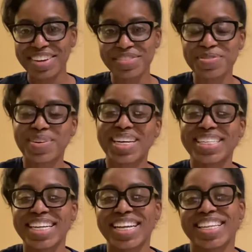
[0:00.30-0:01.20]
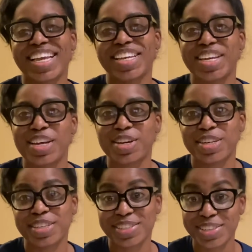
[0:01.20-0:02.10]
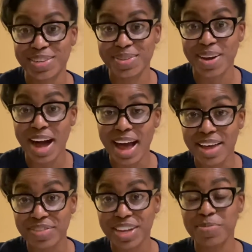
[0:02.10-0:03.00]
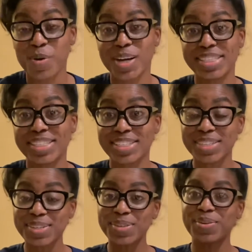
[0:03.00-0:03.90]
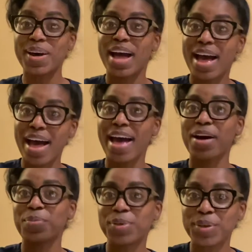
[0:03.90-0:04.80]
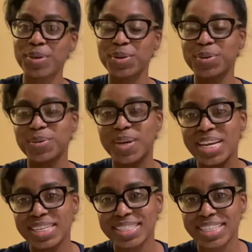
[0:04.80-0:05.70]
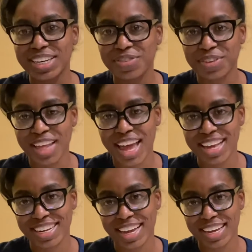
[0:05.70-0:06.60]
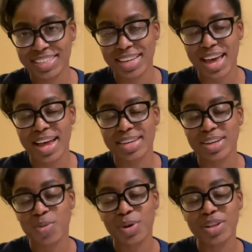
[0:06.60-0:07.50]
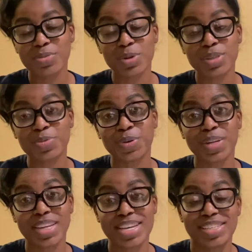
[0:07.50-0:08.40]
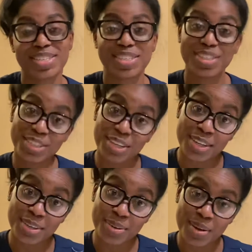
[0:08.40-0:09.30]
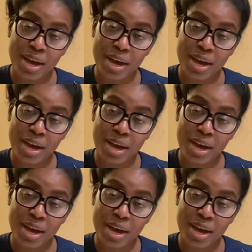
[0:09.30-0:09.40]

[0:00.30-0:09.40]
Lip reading: everyone, Nicolette here. So I have come on to help you study for the NCLEX. And one of the most important things to do